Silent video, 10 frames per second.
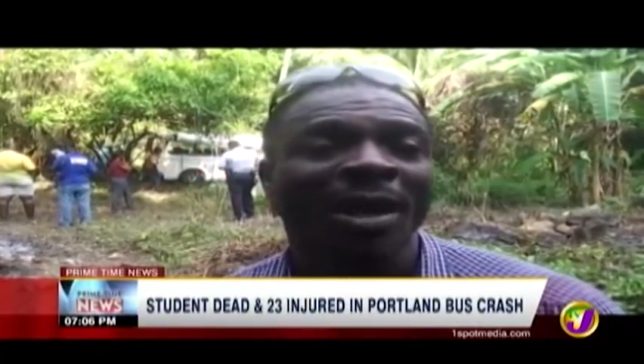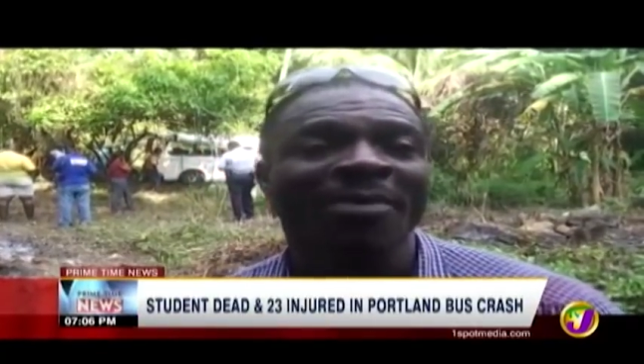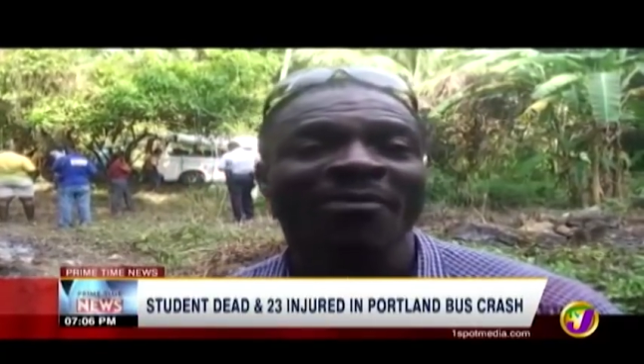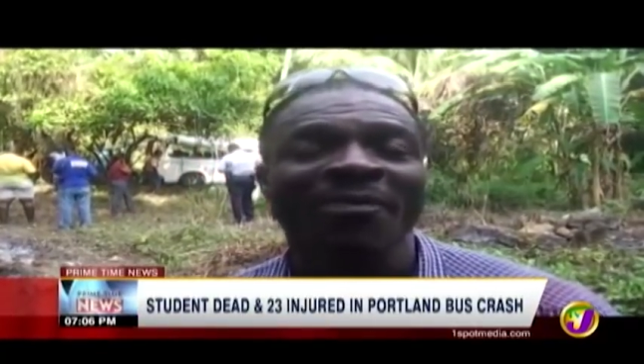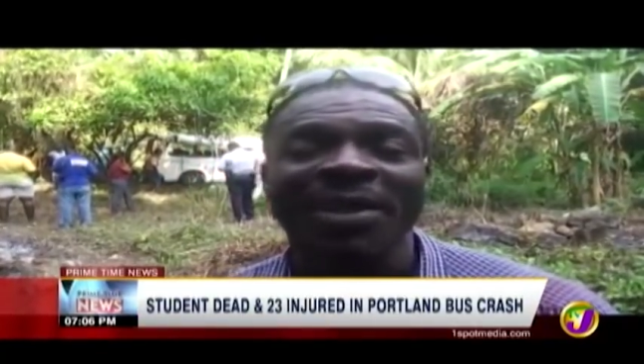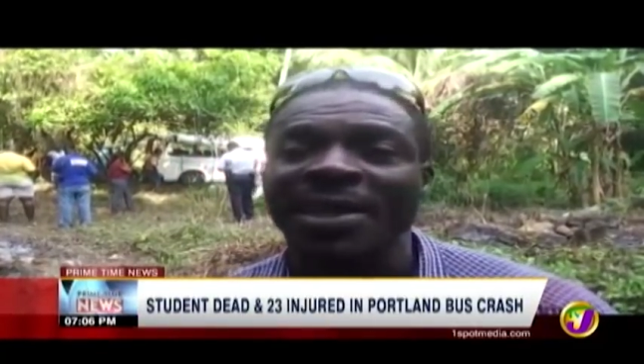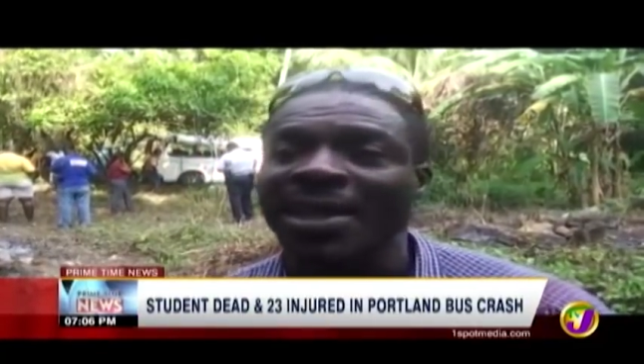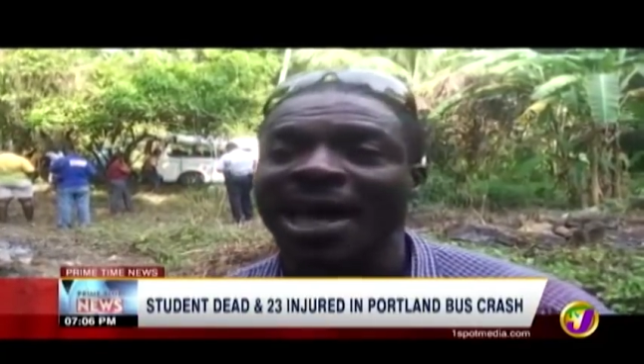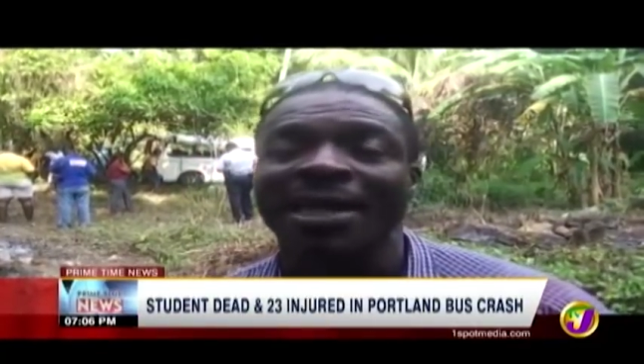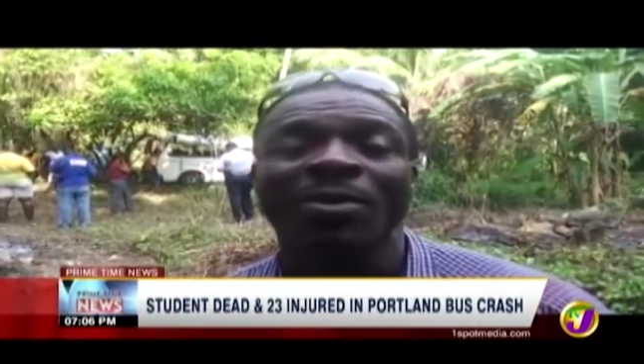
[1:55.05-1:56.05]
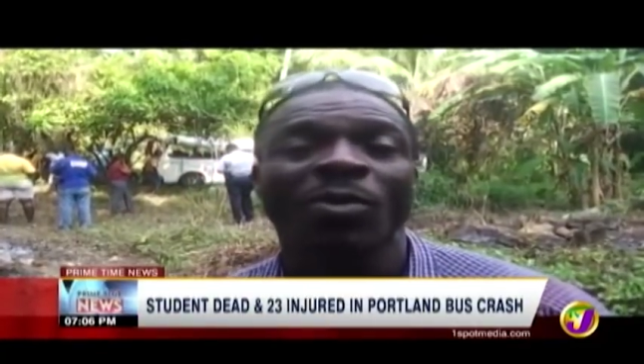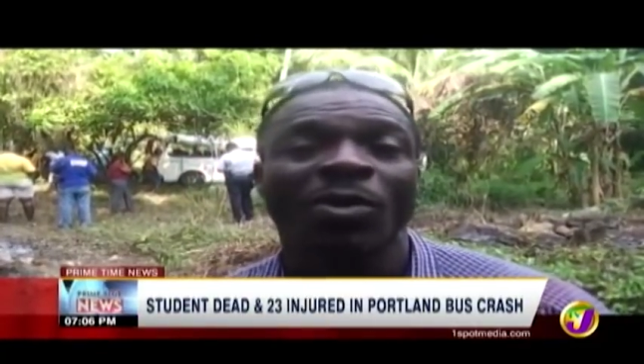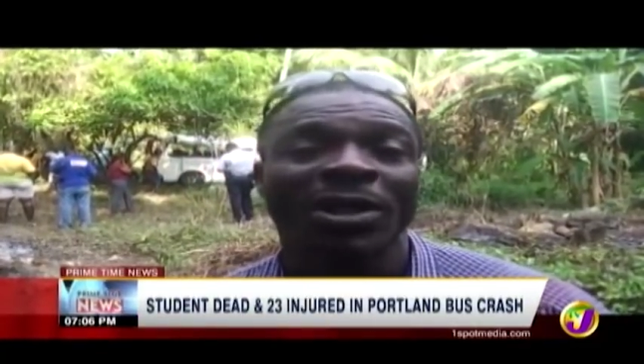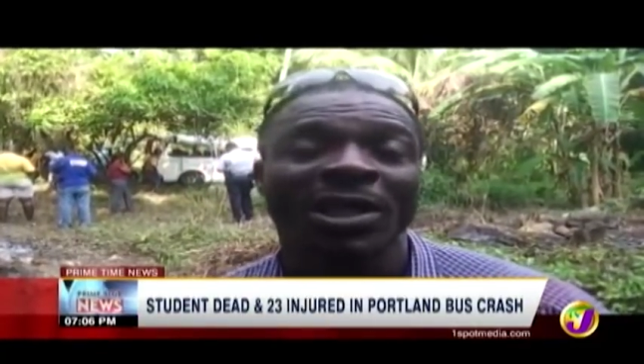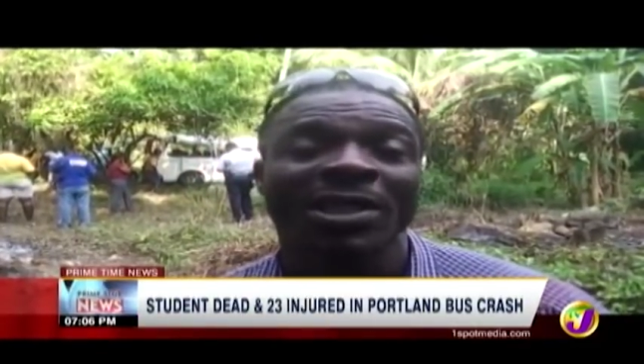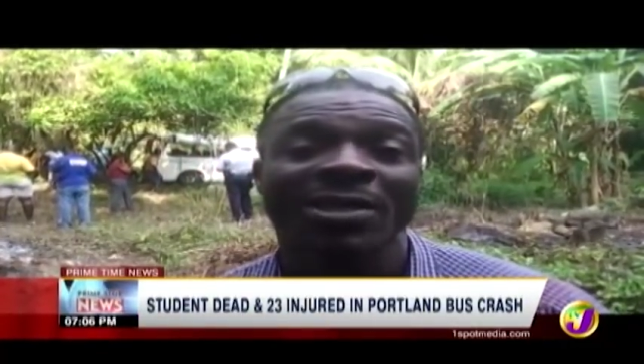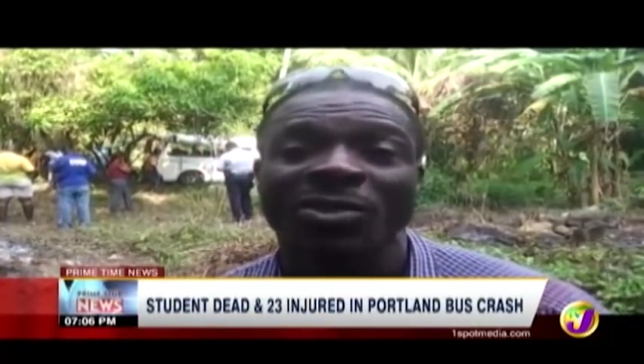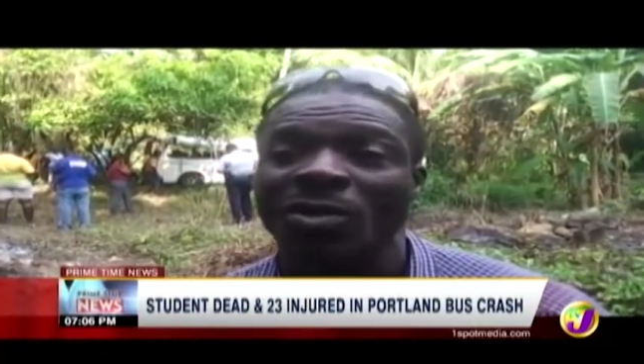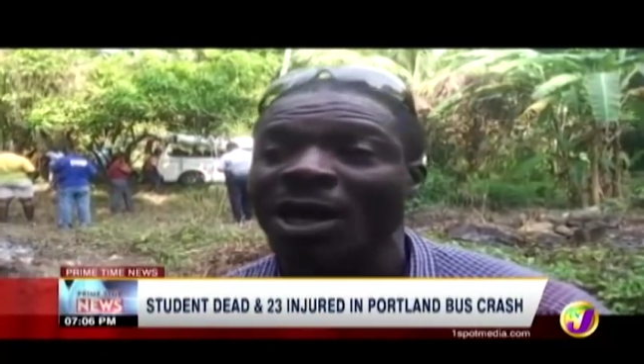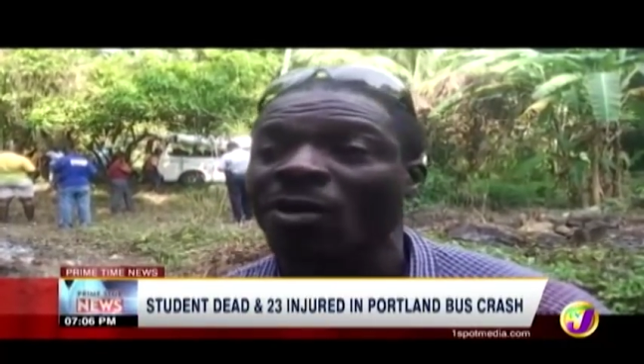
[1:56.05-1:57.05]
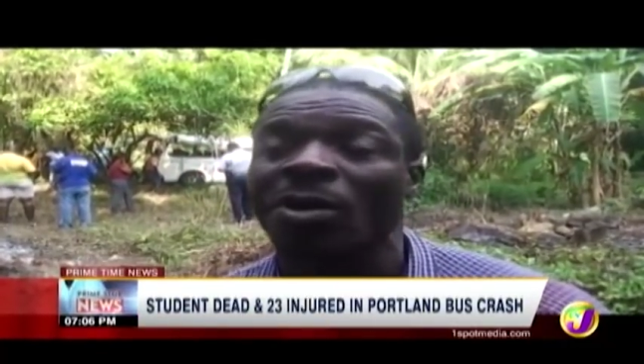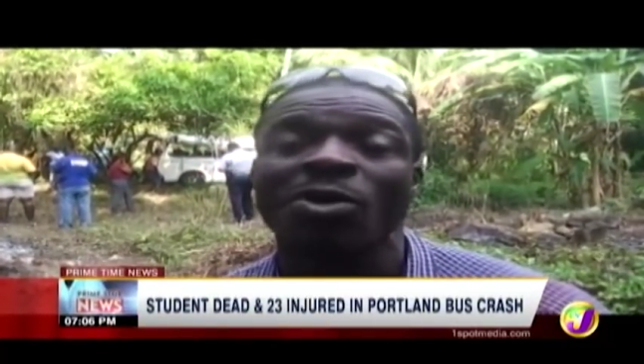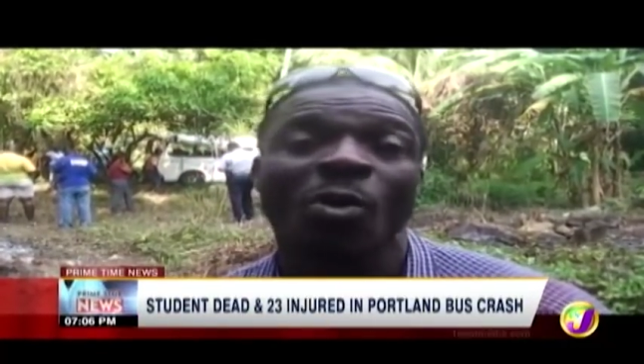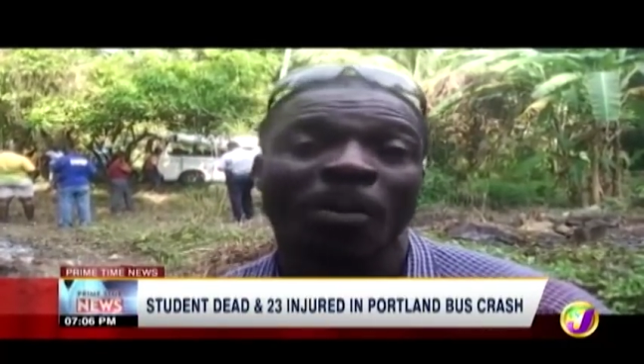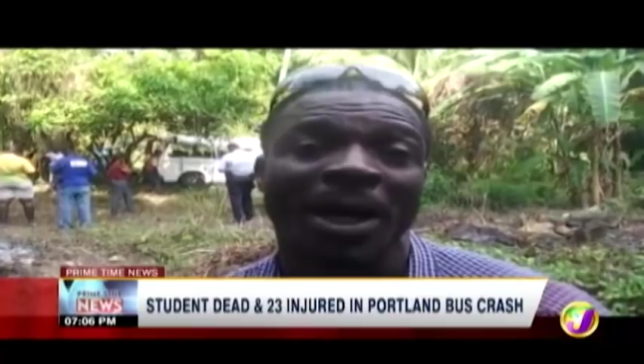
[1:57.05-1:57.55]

and I feel like the work agent should have come look